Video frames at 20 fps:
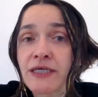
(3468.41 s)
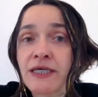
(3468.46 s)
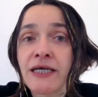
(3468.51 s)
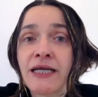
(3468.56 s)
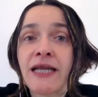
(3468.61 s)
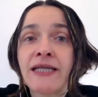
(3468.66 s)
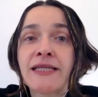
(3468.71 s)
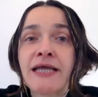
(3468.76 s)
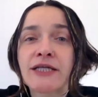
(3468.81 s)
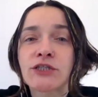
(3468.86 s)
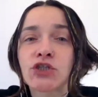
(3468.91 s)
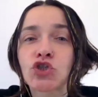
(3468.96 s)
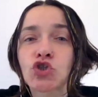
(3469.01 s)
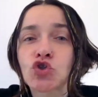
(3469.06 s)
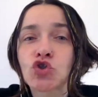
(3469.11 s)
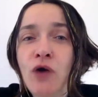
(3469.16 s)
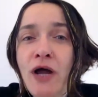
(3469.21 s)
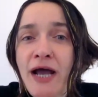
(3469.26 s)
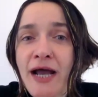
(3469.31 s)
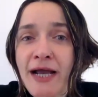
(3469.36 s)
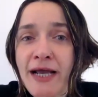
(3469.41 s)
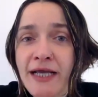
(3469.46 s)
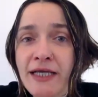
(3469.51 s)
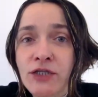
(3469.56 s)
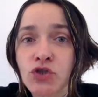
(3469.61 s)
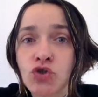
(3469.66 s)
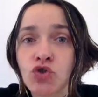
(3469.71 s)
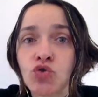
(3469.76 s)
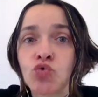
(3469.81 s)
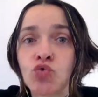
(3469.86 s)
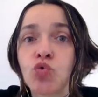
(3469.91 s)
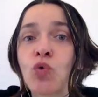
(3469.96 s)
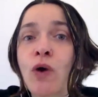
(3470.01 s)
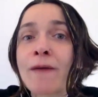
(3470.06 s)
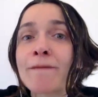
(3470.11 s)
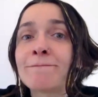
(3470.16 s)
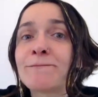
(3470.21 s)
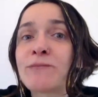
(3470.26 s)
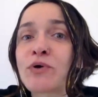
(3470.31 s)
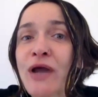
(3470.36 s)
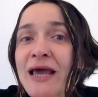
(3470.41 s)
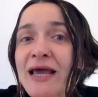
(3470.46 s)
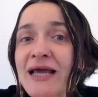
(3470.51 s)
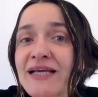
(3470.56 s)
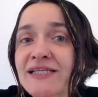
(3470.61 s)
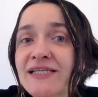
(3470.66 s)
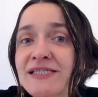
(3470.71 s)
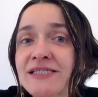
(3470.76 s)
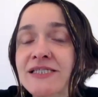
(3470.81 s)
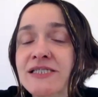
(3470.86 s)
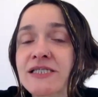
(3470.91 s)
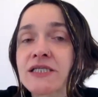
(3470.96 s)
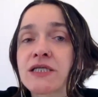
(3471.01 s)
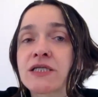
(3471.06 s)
that are trying to embrace